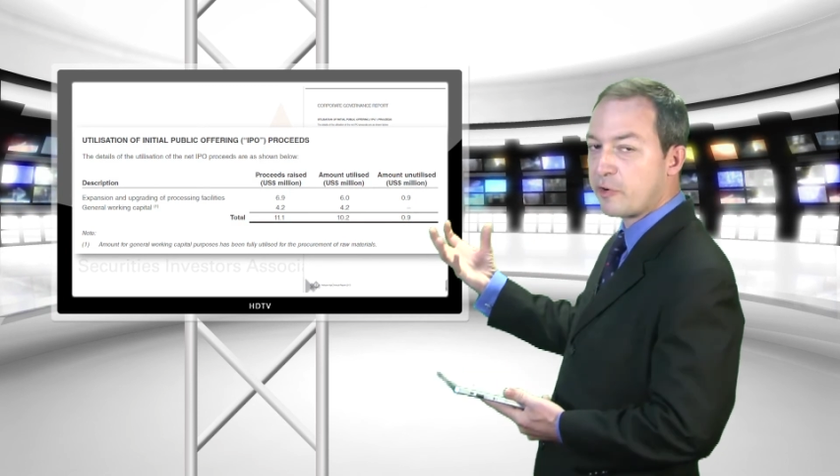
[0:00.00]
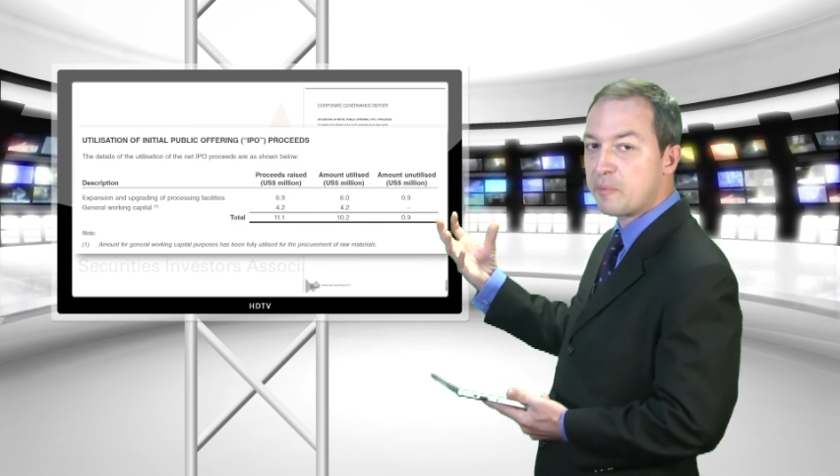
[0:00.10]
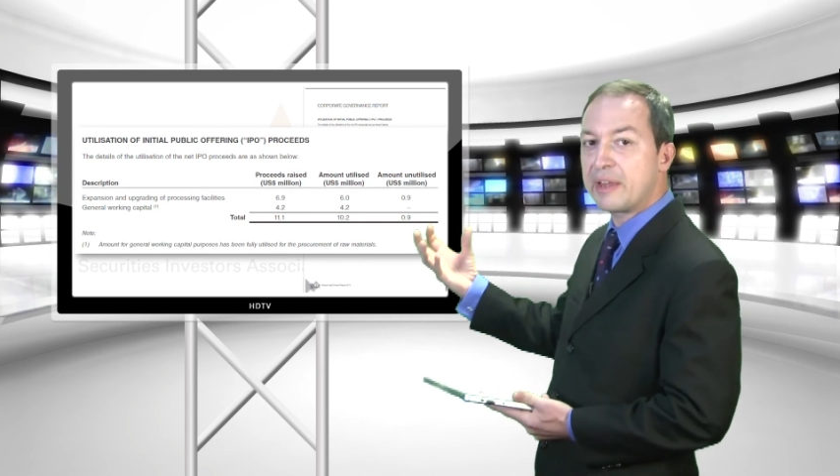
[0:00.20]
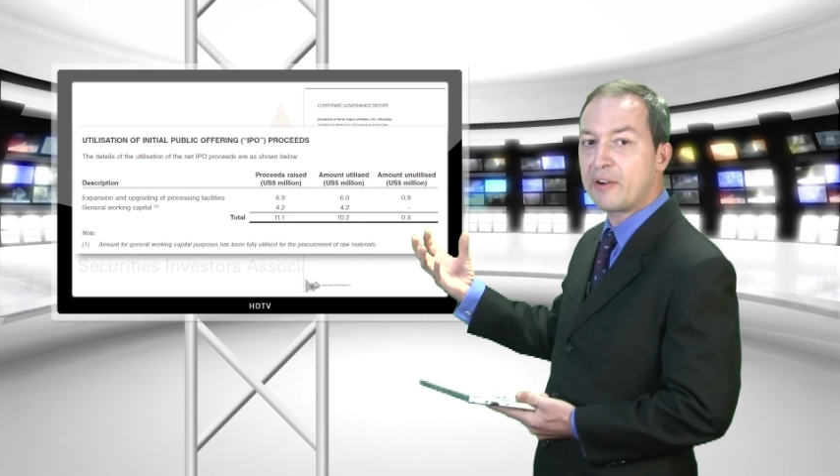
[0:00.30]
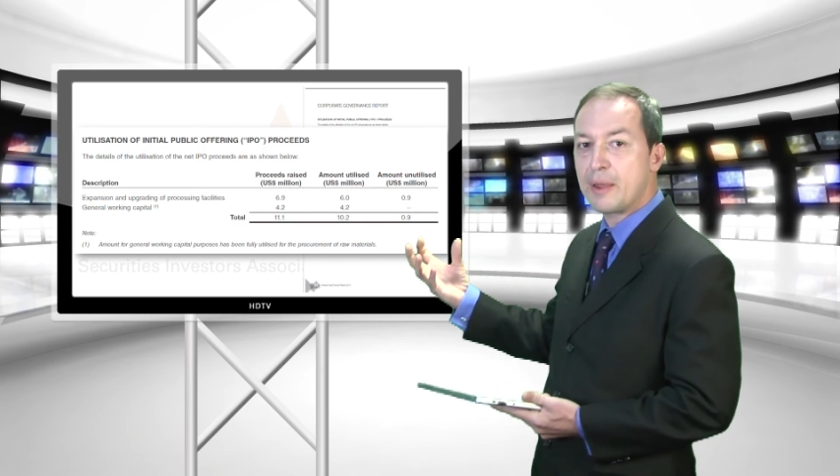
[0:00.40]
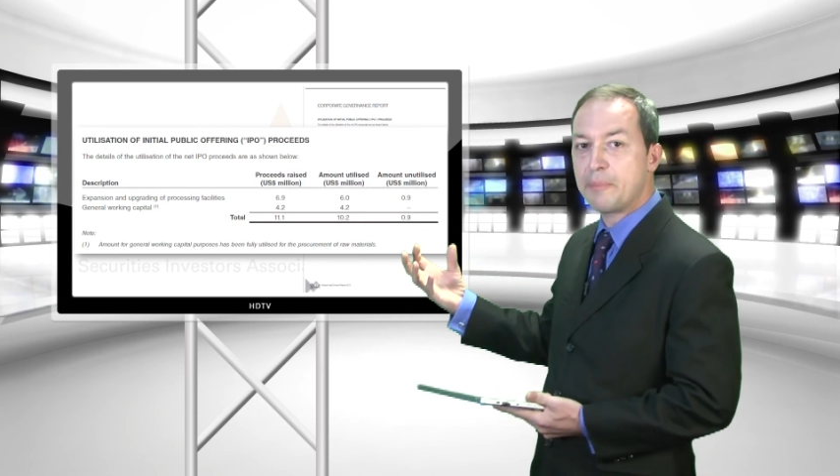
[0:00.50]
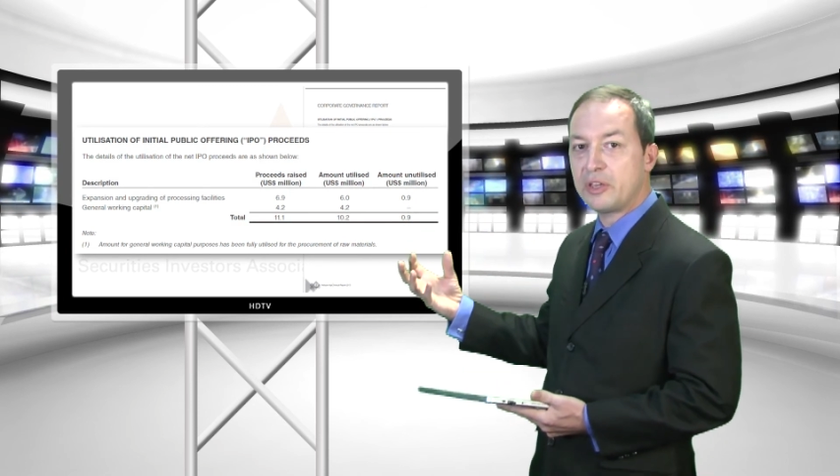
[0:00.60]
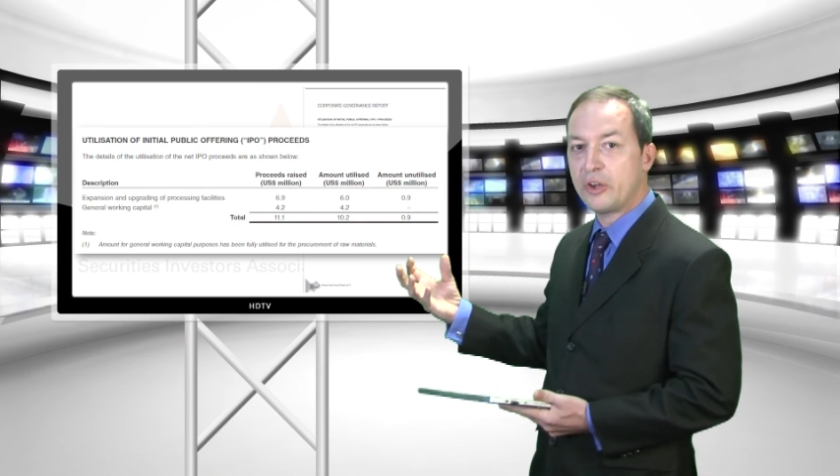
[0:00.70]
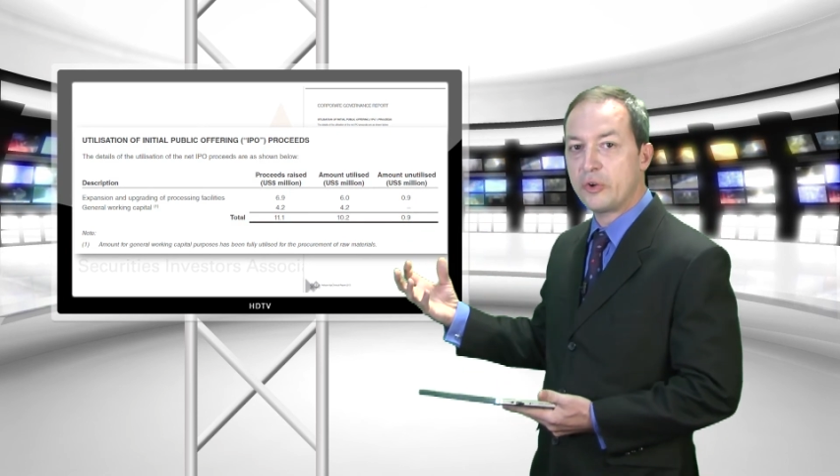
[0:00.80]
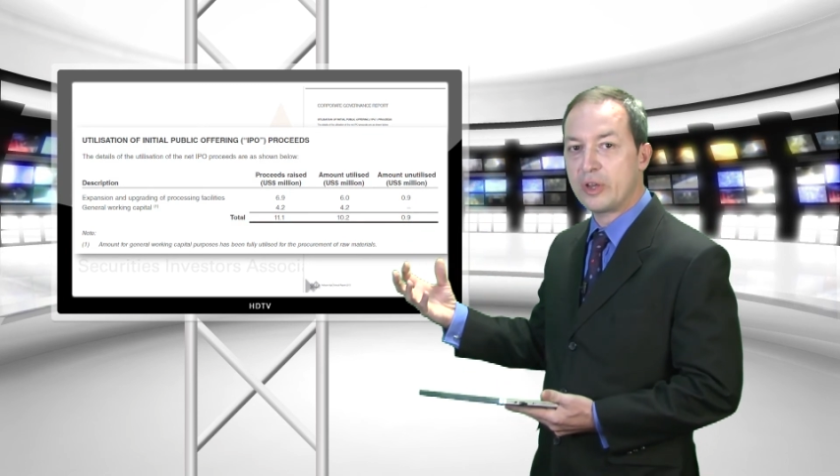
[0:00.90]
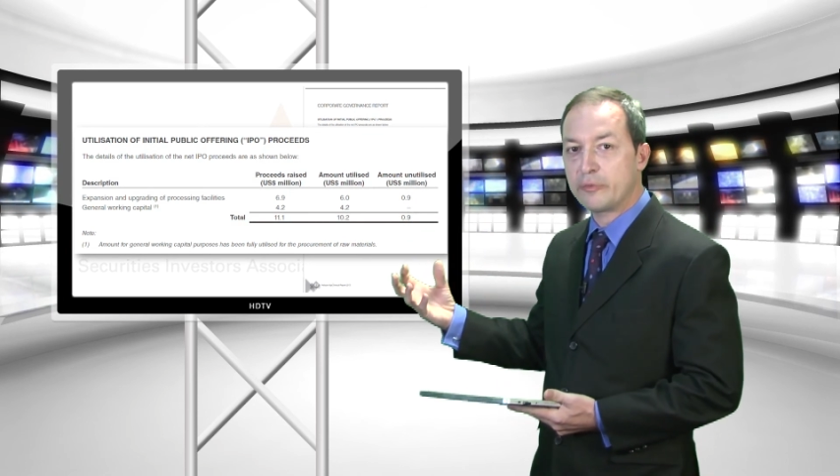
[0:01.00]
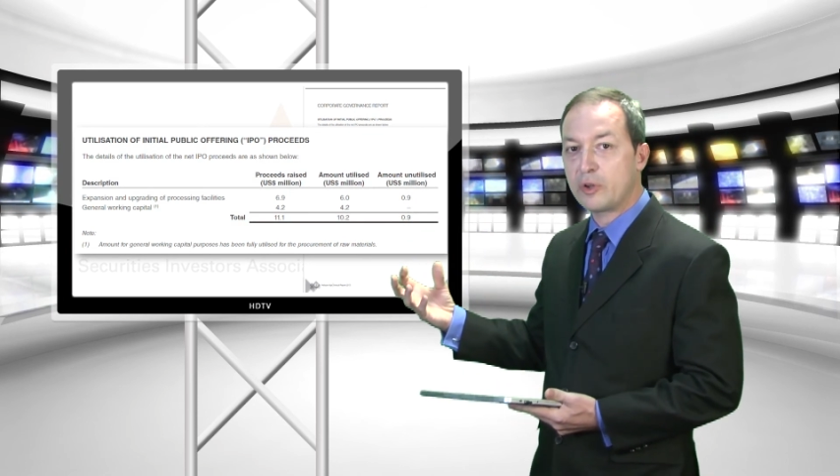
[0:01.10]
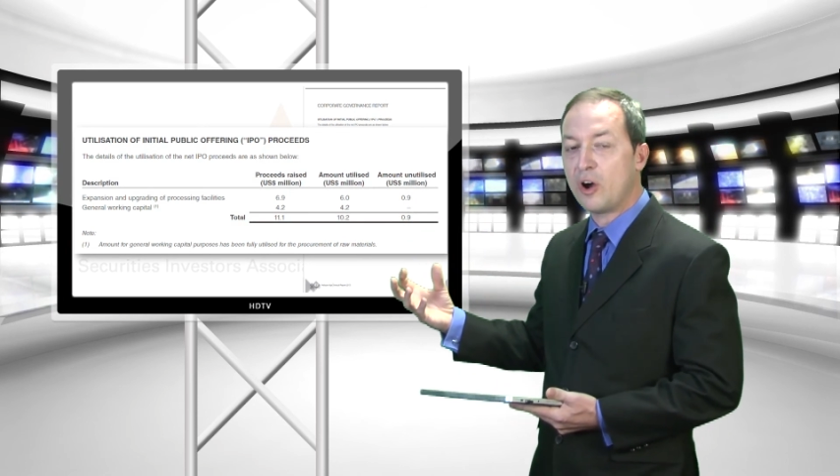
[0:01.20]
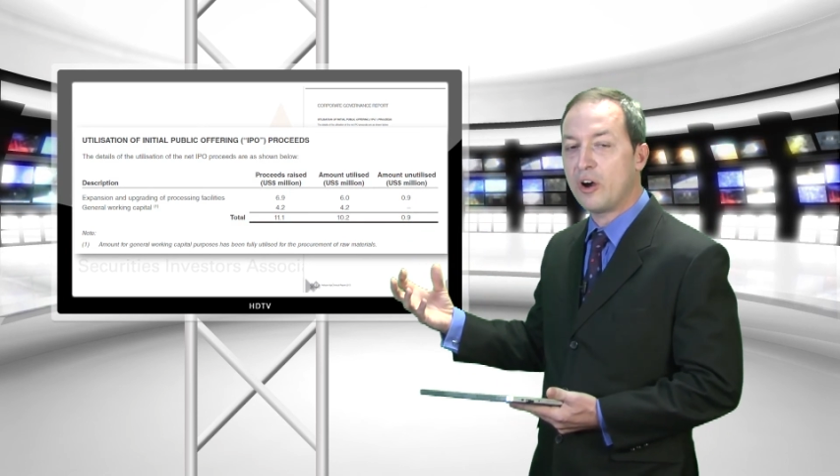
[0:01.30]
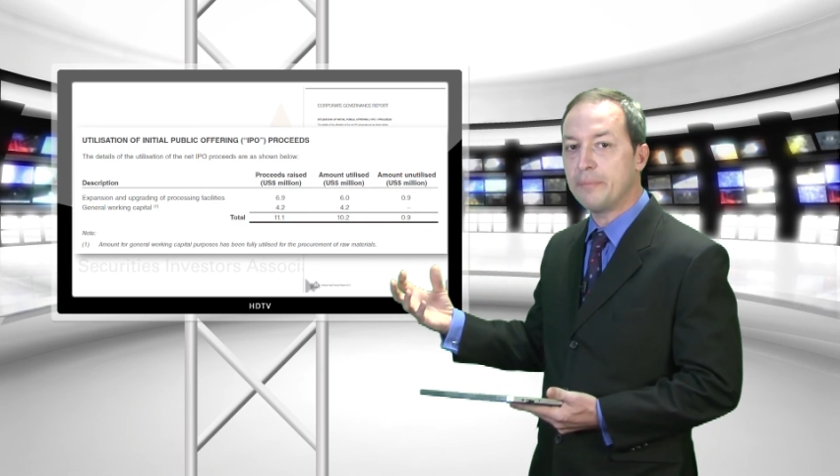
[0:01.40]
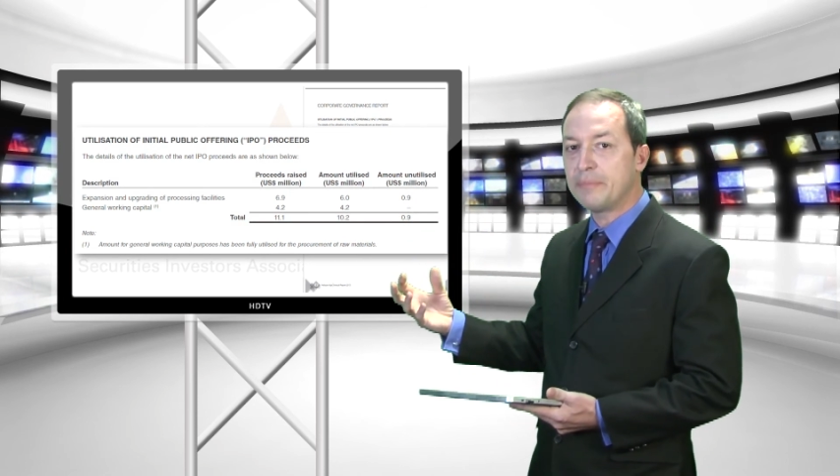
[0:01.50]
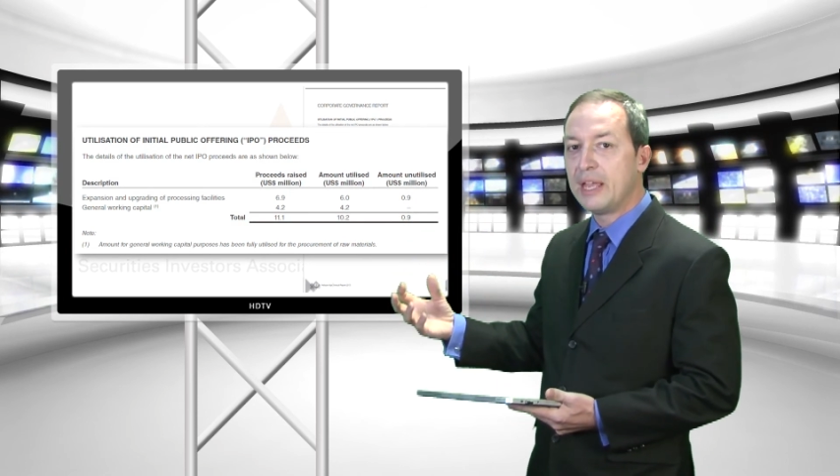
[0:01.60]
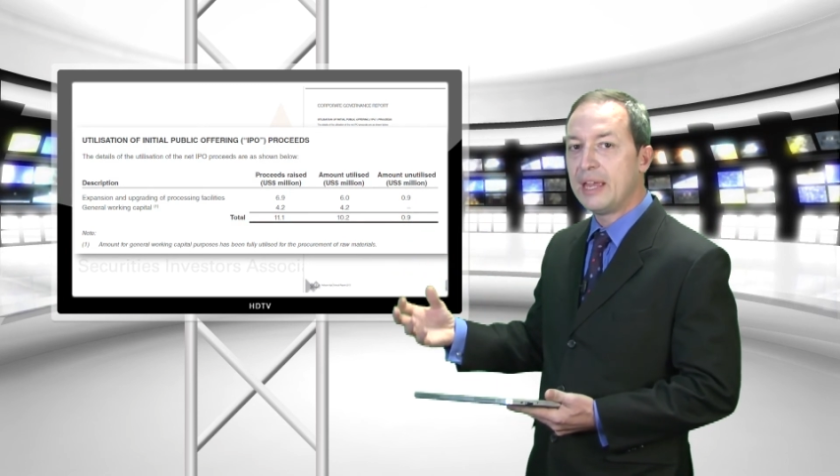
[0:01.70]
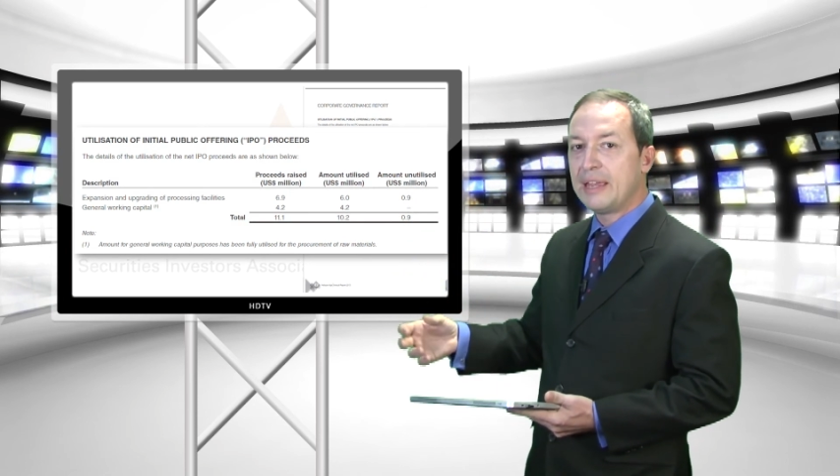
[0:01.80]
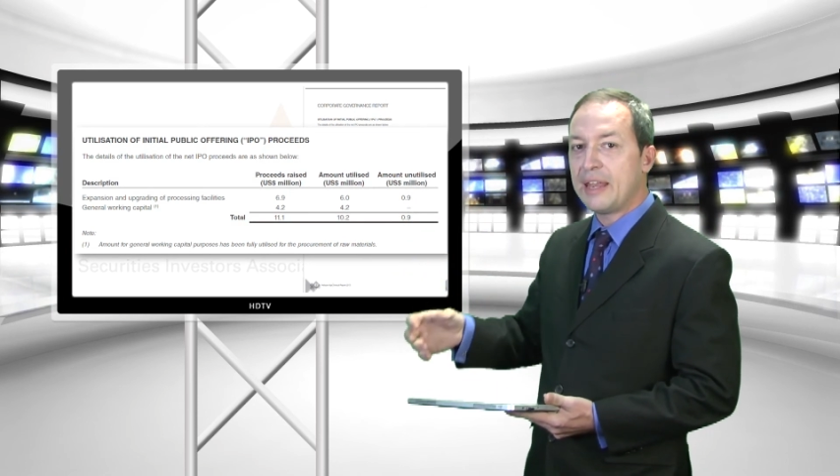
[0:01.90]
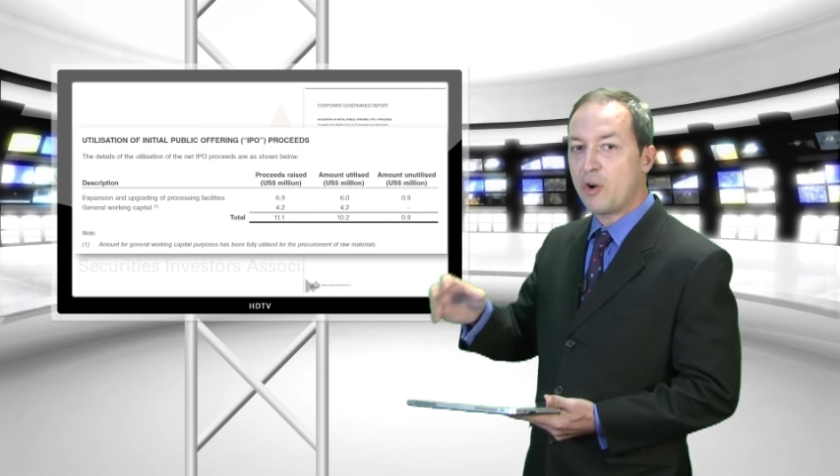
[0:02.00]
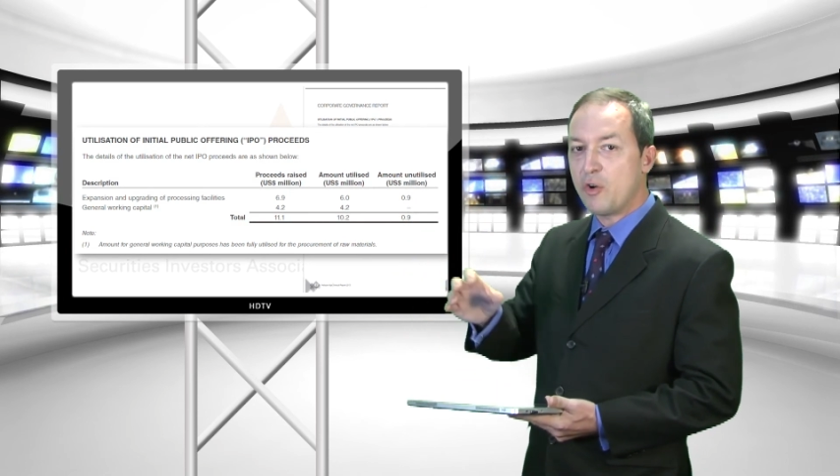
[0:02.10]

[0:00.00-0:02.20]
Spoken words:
from their IPO, have gone. Now